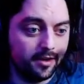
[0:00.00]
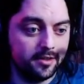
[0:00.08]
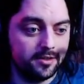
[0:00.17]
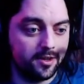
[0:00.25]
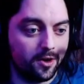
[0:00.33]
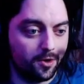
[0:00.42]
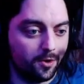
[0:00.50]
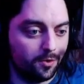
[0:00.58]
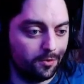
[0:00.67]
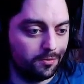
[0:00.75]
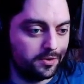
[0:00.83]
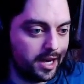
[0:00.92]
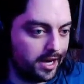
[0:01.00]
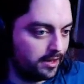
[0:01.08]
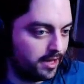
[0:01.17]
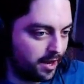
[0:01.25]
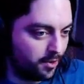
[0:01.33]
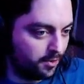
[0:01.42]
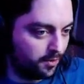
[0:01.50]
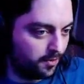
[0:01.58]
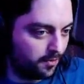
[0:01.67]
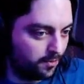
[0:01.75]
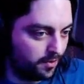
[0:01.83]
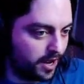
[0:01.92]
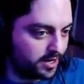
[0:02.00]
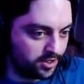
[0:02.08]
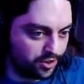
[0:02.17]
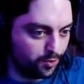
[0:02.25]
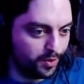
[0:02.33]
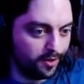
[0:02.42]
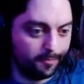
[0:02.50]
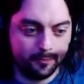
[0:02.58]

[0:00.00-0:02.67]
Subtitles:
So take that as you will.